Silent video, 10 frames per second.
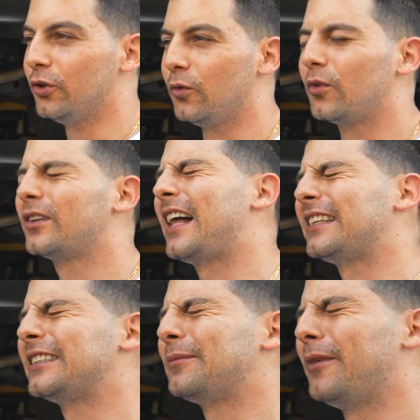through
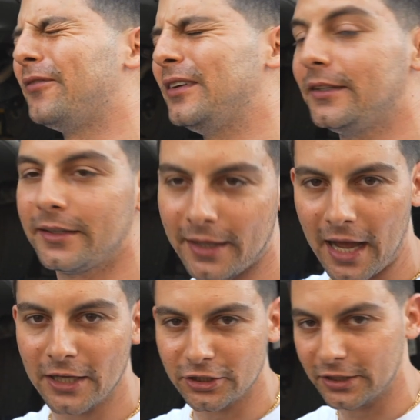classic Muffy D
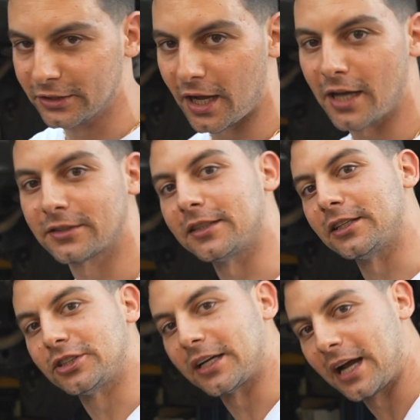at G Exhaust.
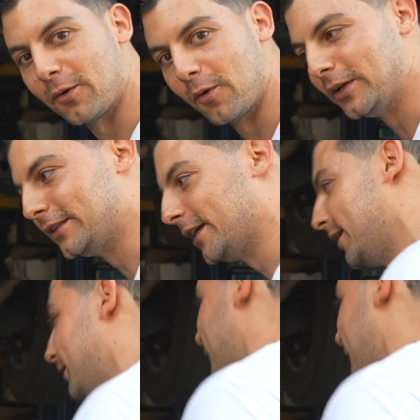Let's check out what we did.